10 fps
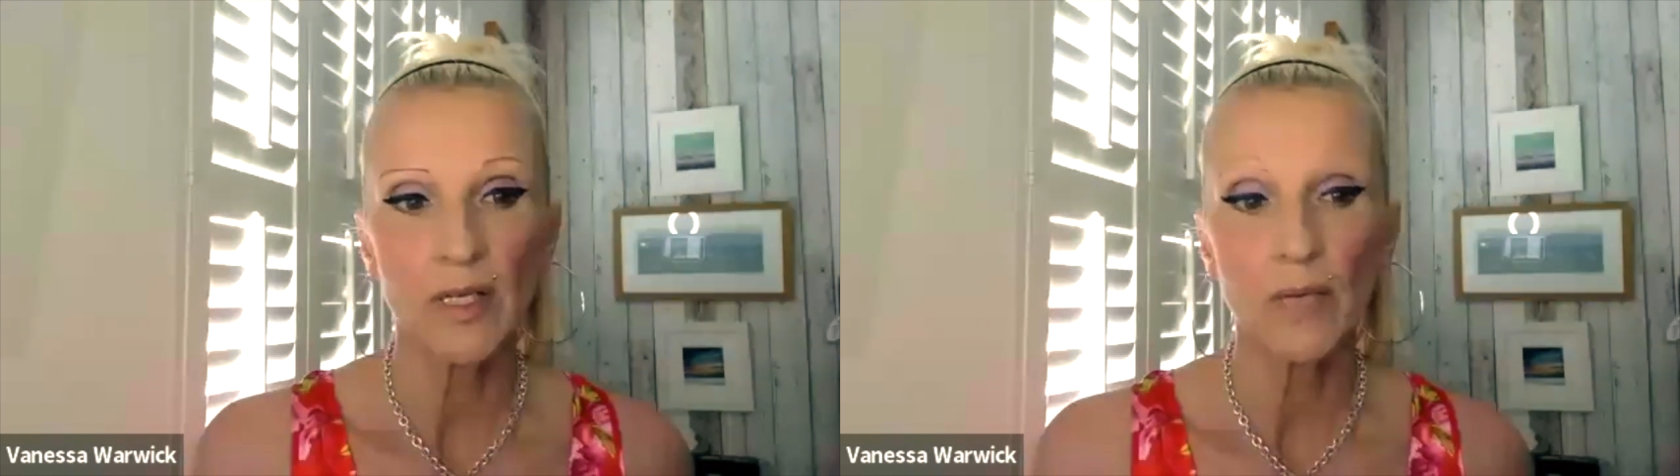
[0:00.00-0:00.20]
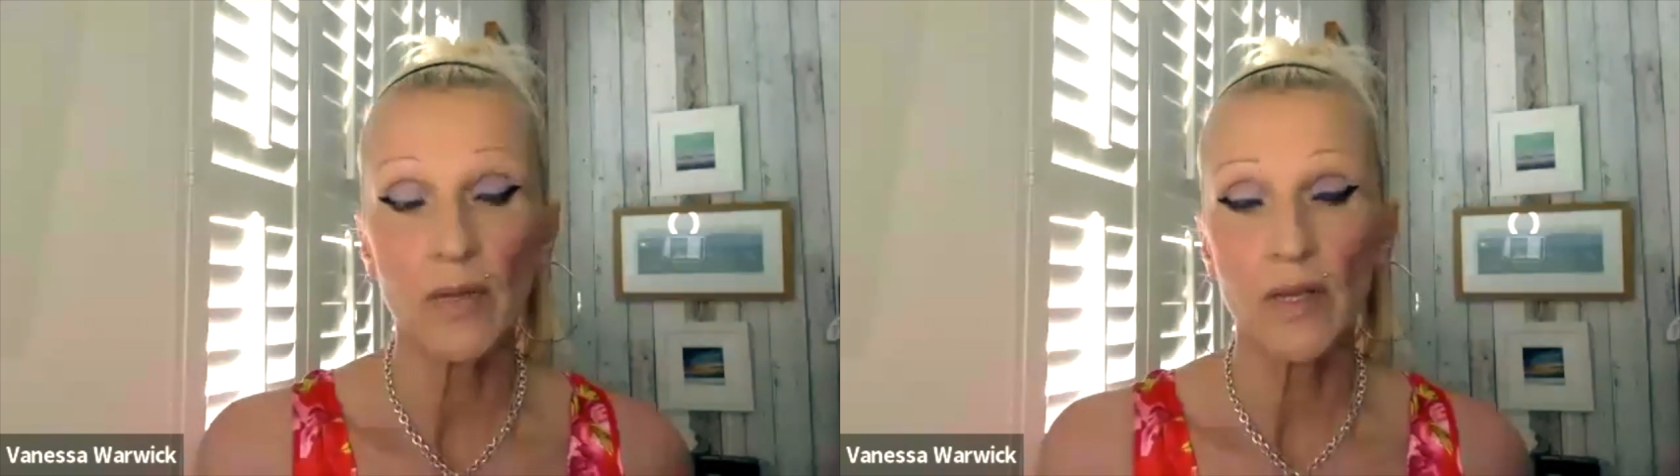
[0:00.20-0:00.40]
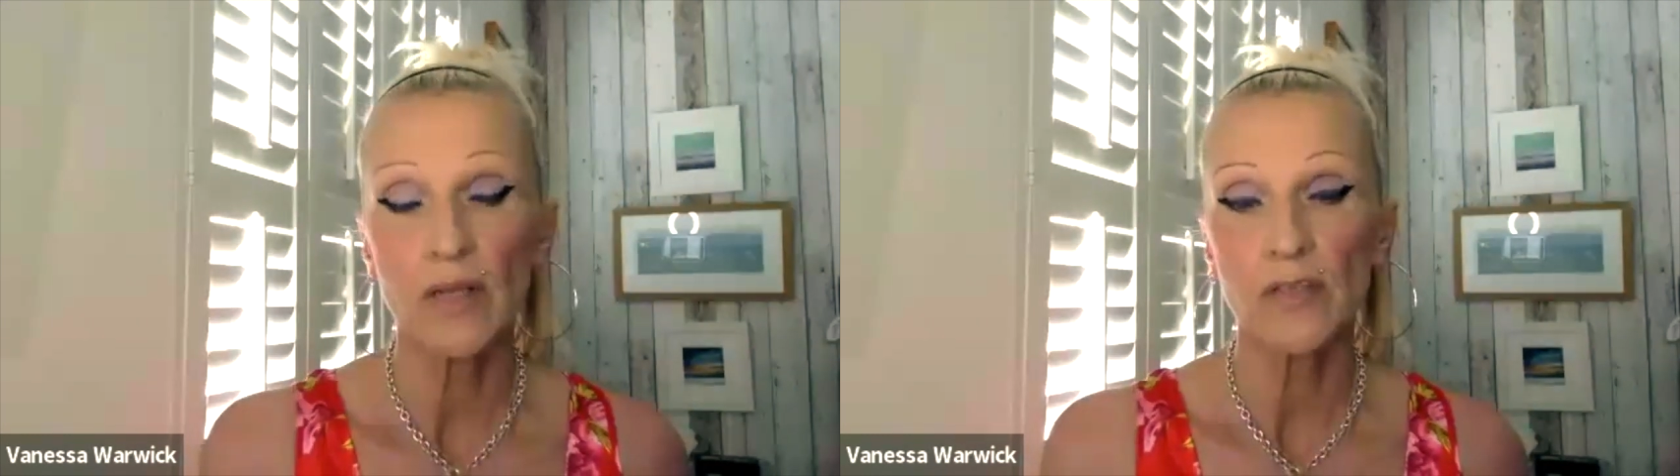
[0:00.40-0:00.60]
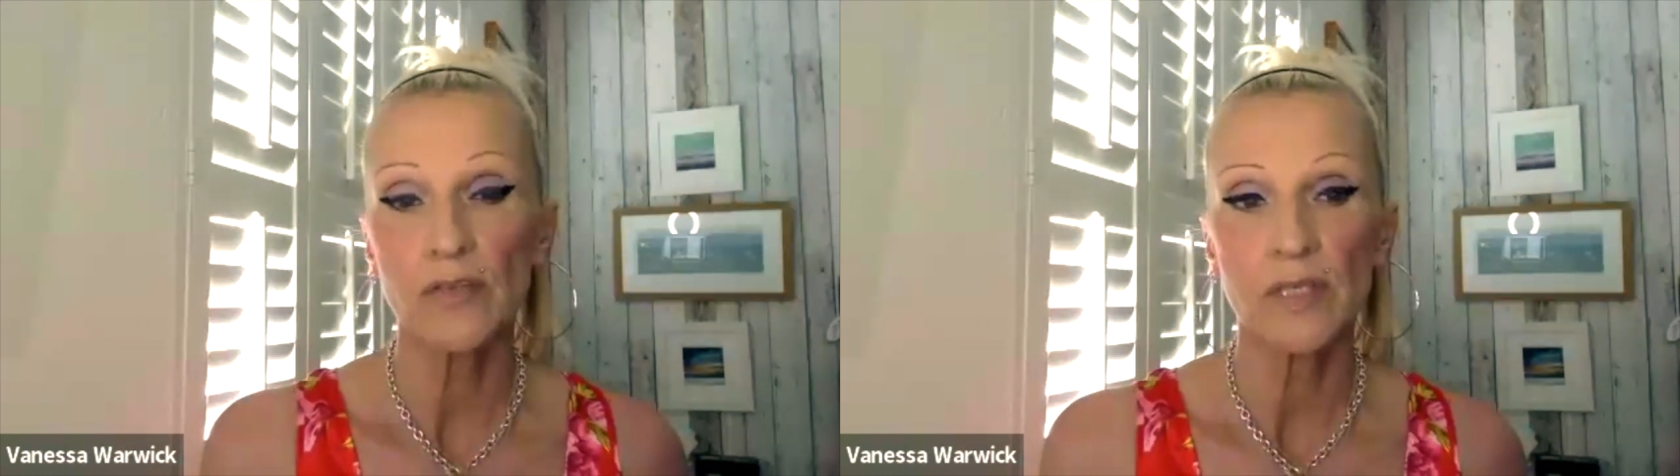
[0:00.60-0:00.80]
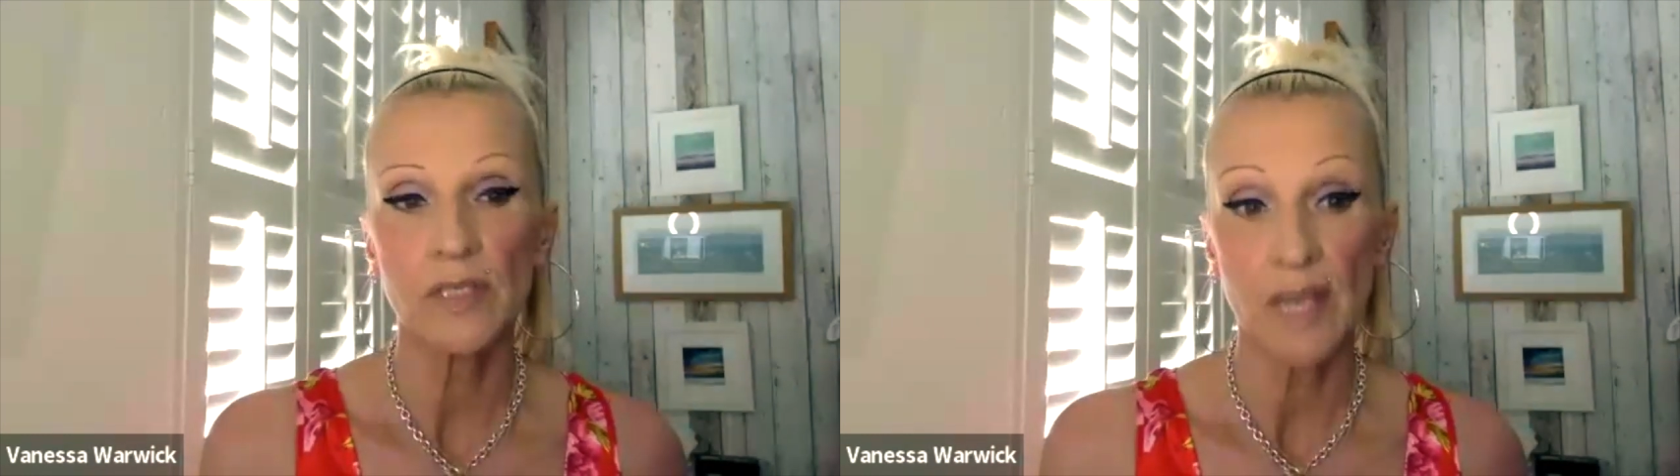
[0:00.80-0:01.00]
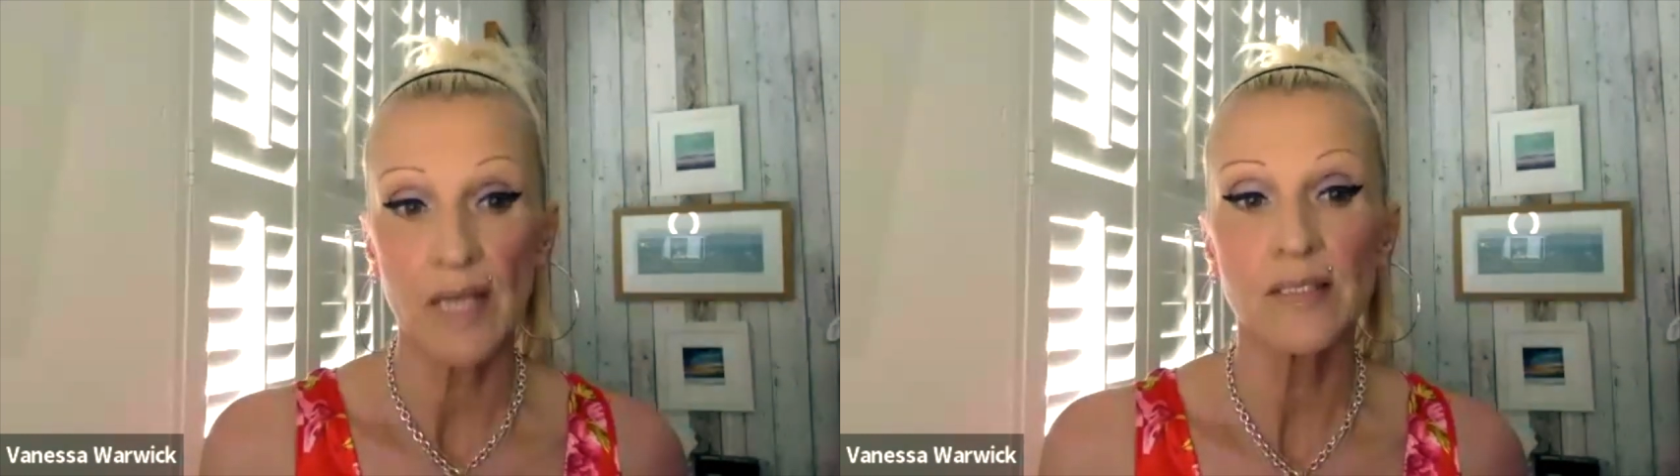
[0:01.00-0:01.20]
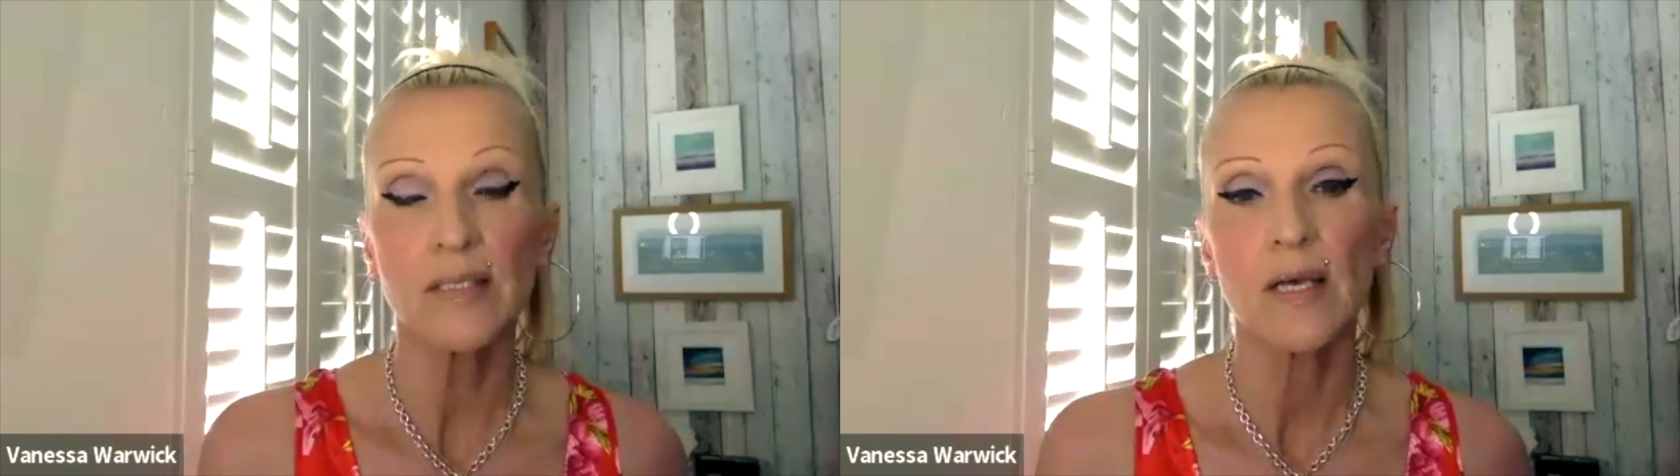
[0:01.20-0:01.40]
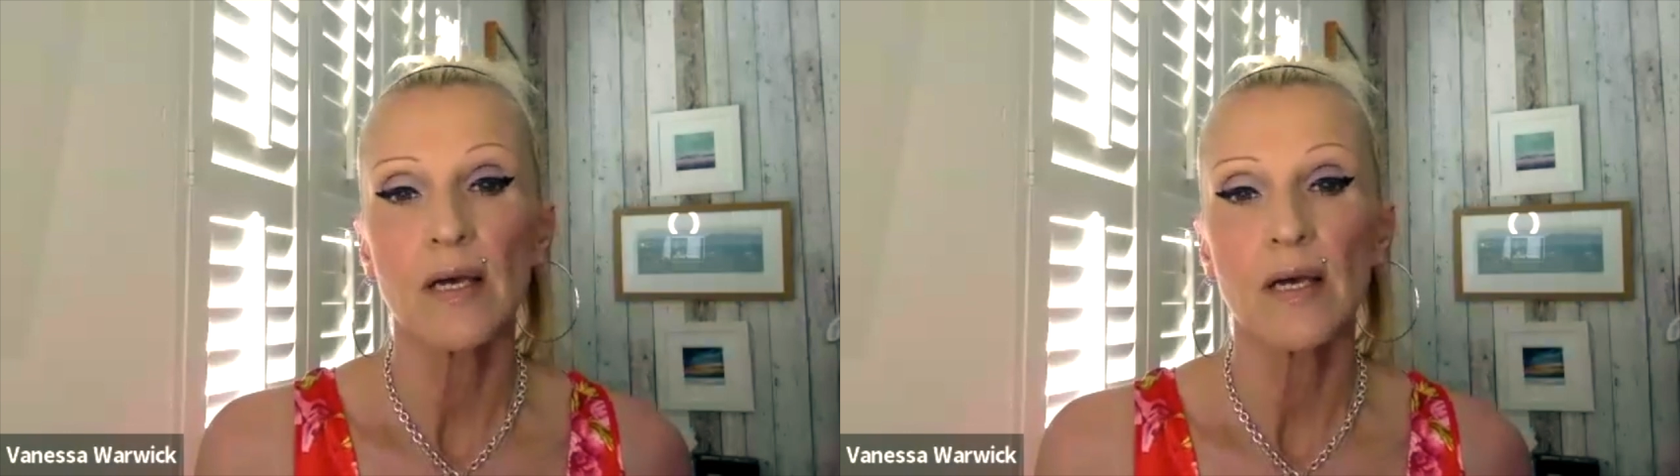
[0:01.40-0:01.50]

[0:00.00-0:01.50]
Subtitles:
Well, the answer is yes.